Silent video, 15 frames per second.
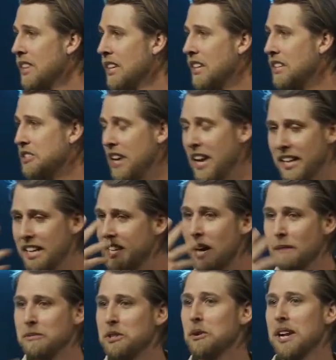just kind of get
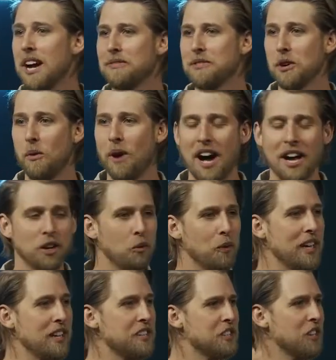numb to it after a while.
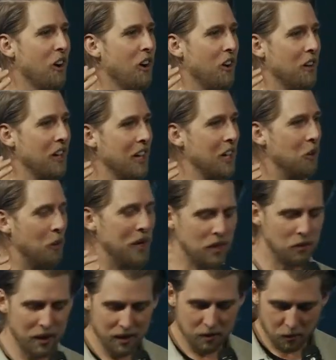We saw,
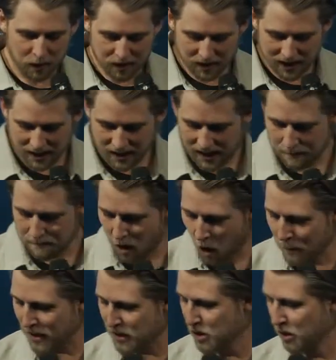in
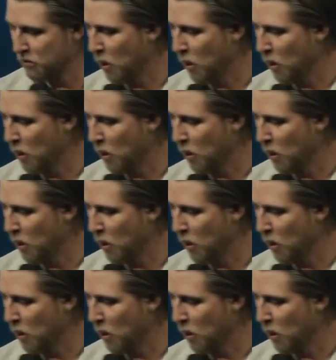moments of